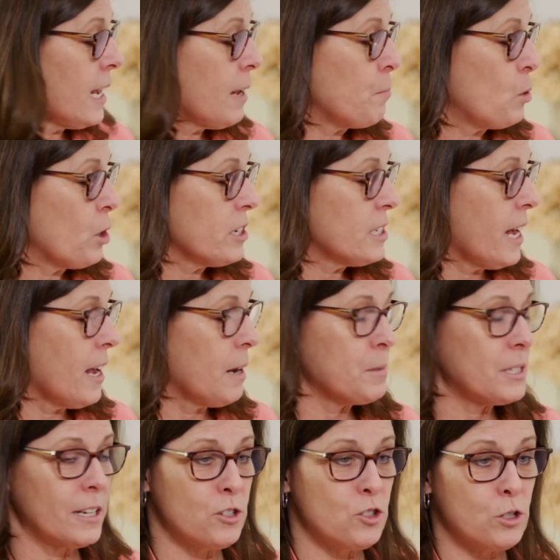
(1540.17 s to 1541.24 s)
more
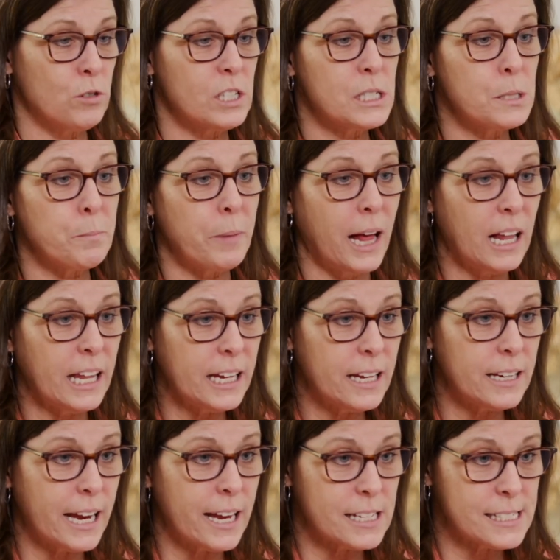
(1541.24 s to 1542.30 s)
times as you spell
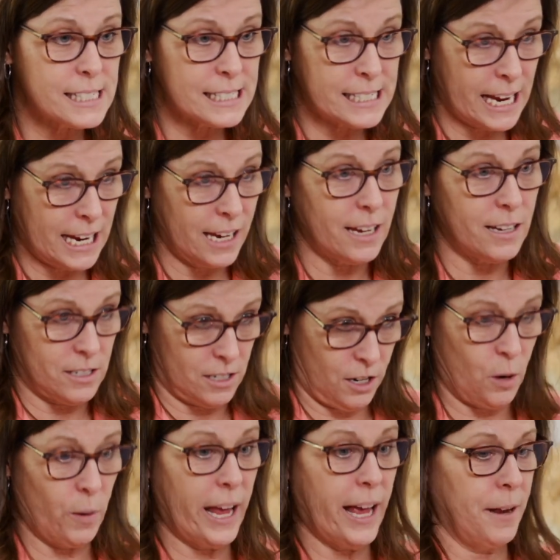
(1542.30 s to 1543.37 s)
it and say it.
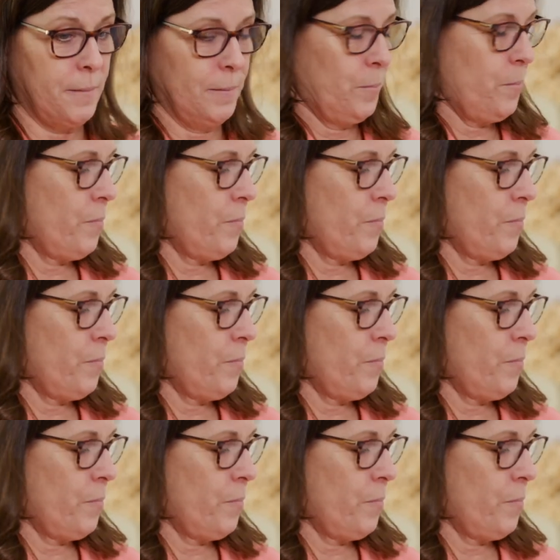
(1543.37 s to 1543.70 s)
Go ahead.